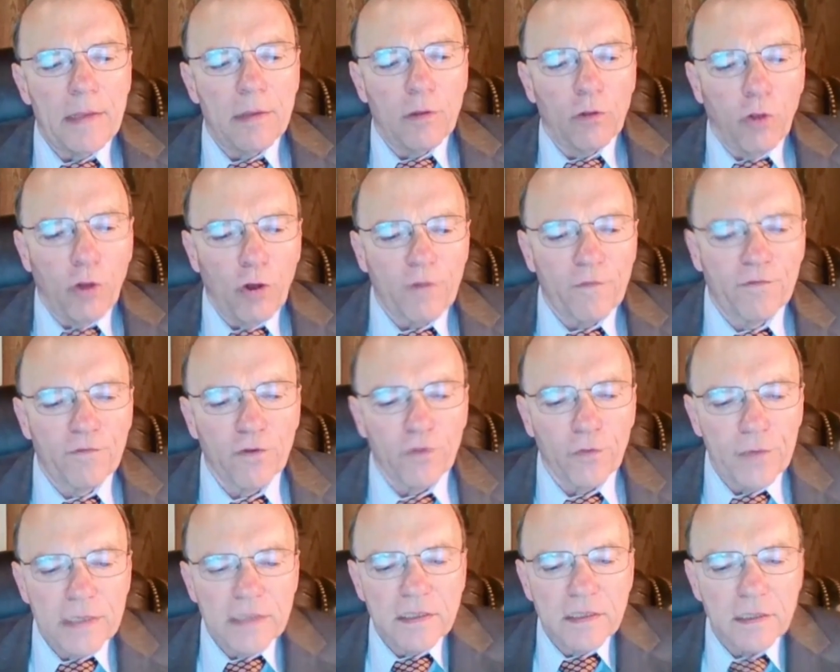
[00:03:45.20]
look,
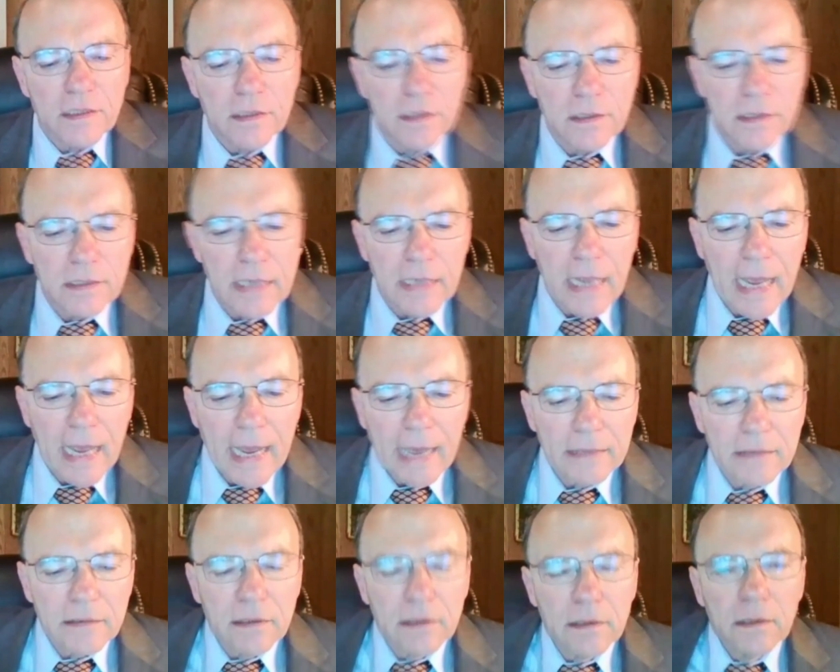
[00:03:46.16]
for instance,
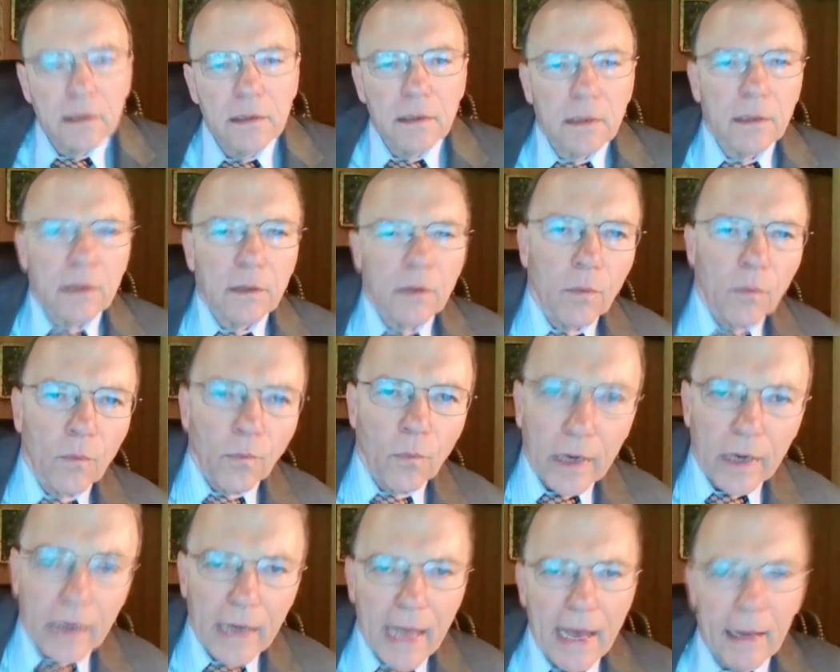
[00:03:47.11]
at
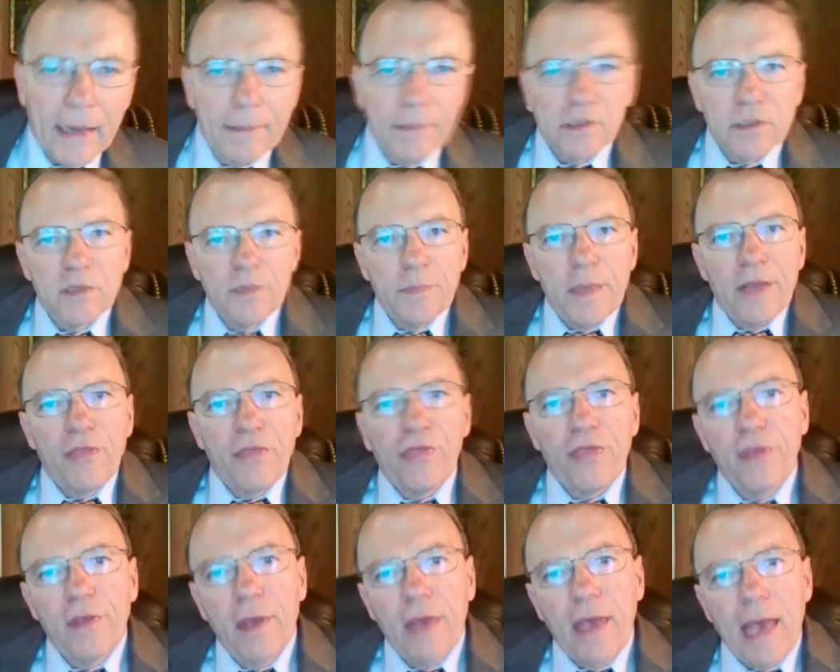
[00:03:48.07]
what Adam
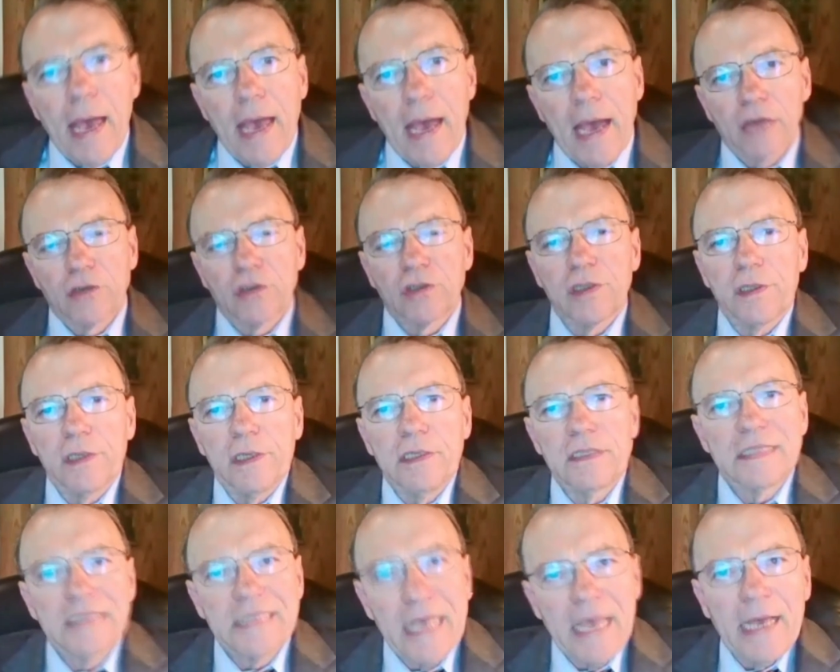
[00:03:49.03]
Smith actually
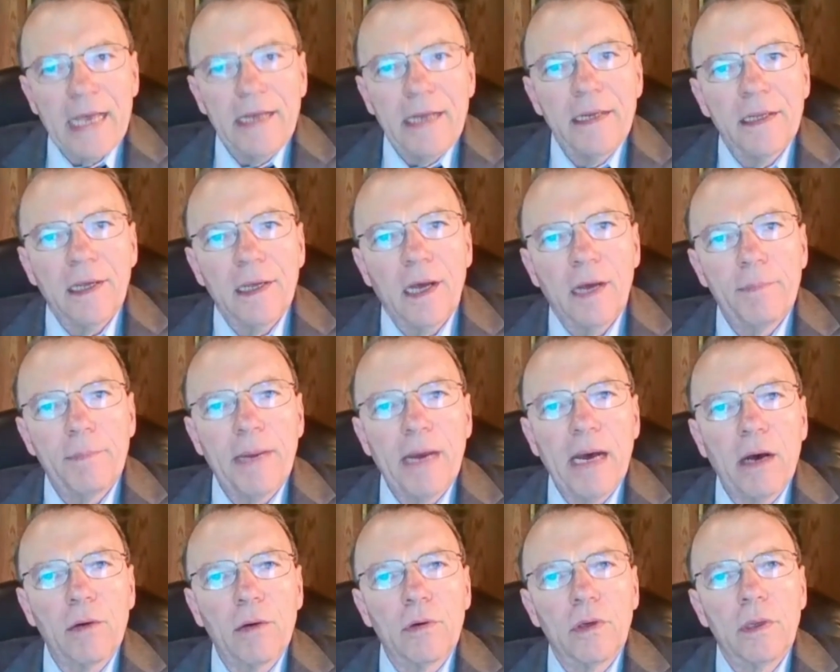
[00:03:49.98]
said
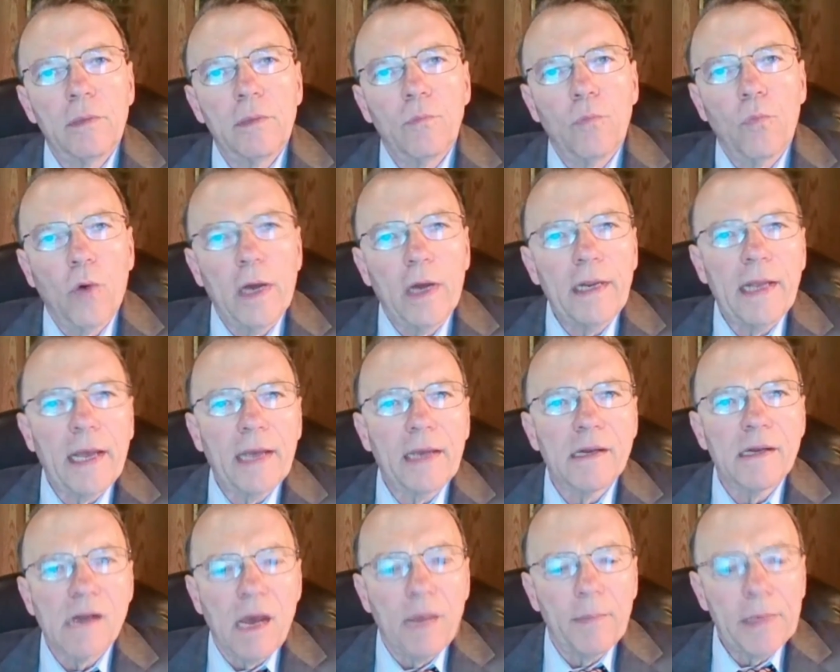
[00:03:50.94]
about what
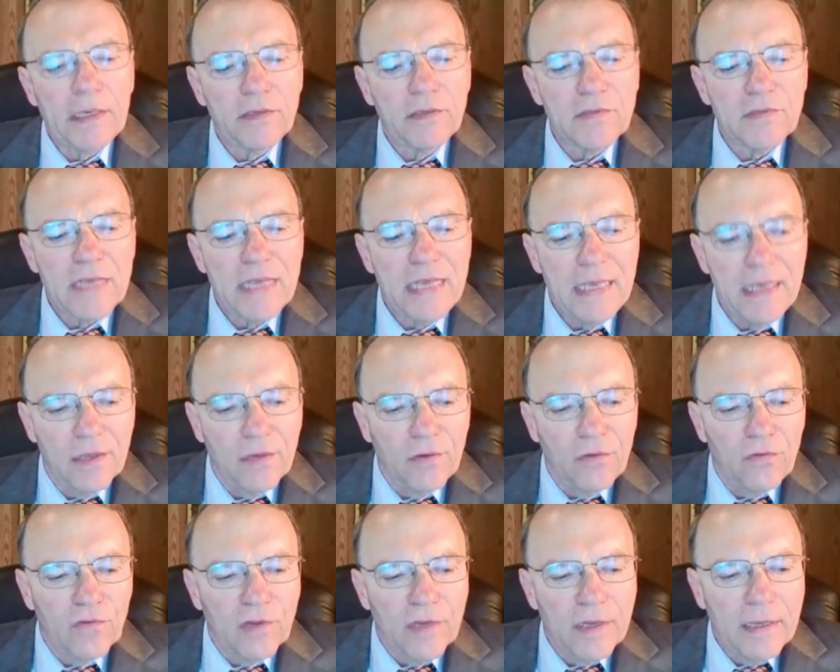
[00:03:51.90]
economics
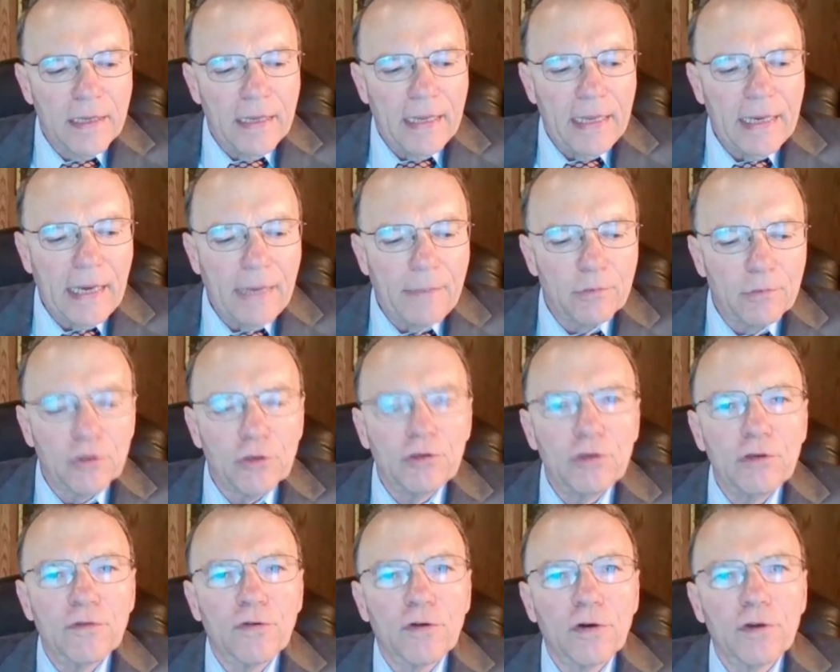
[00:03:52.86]
is. And I'm sure
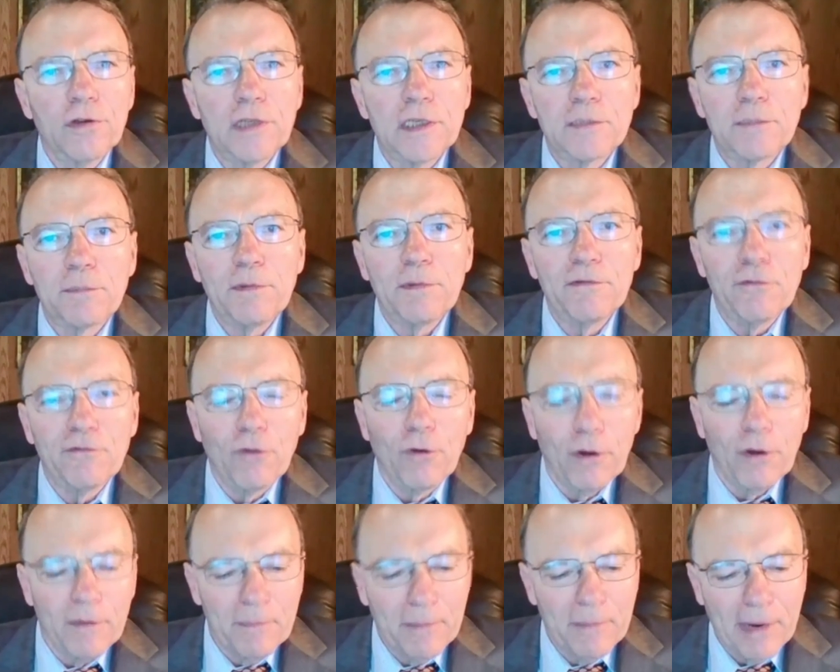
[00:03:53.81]
you've heard this
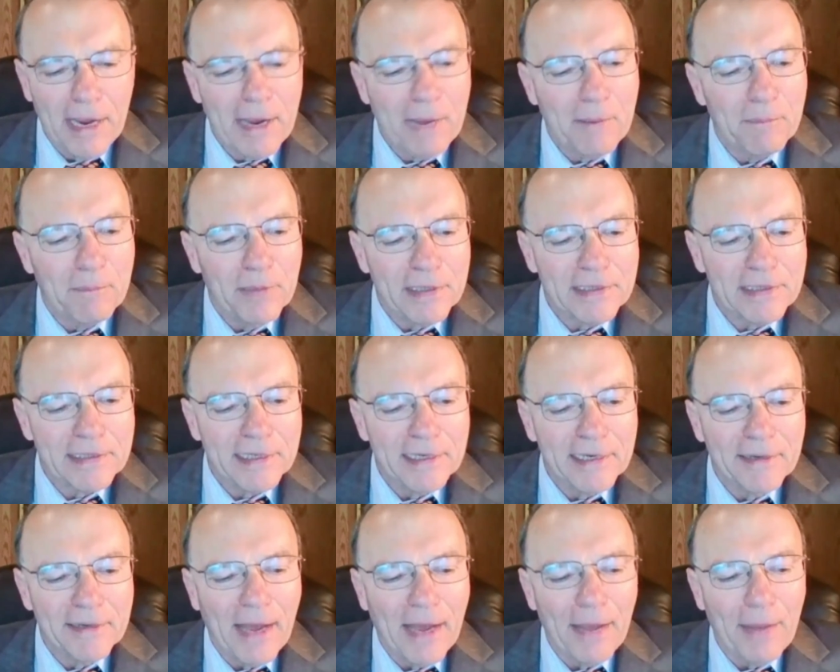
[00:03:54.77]
before, Mike, but
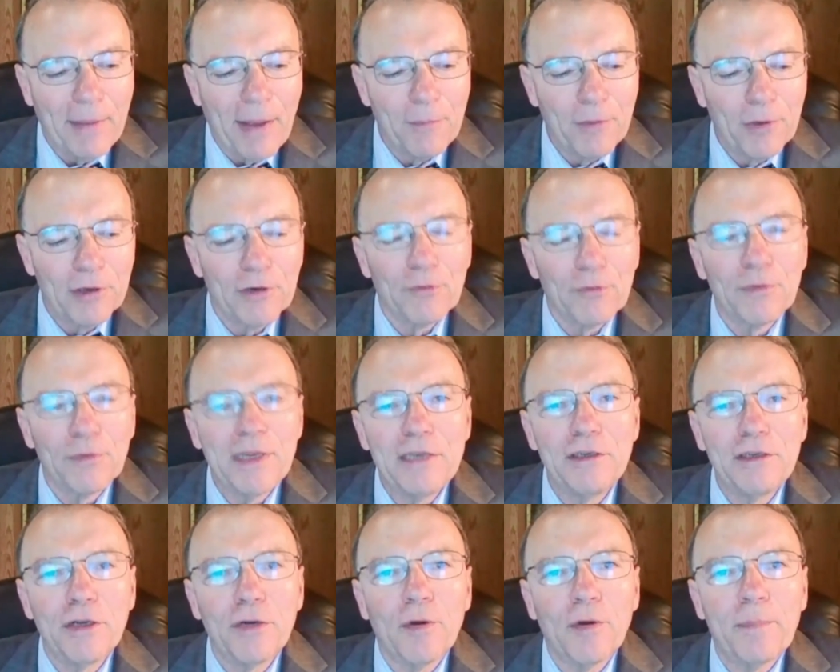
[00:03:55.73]
I'm going to
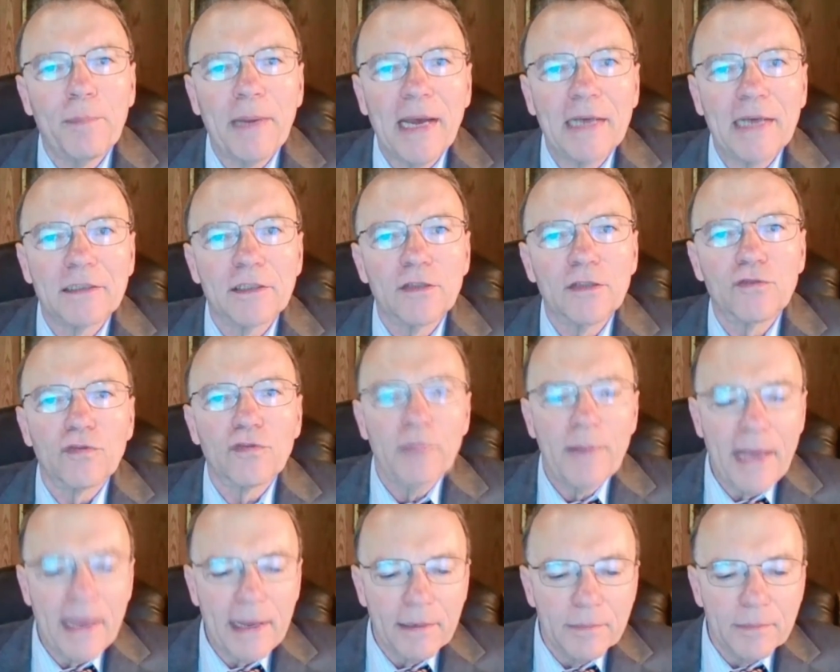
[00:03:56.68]
read you a passage
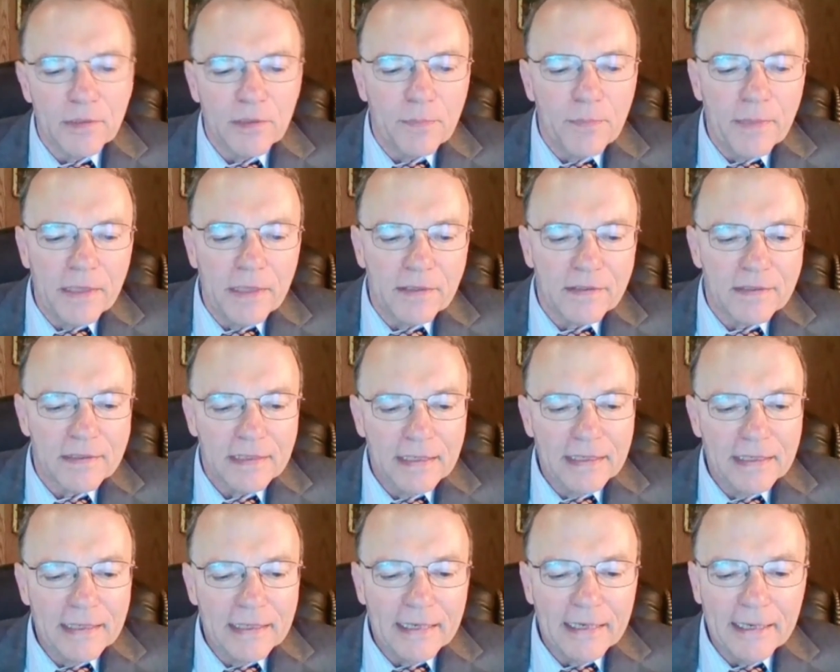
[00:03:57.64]
from Adam Smith's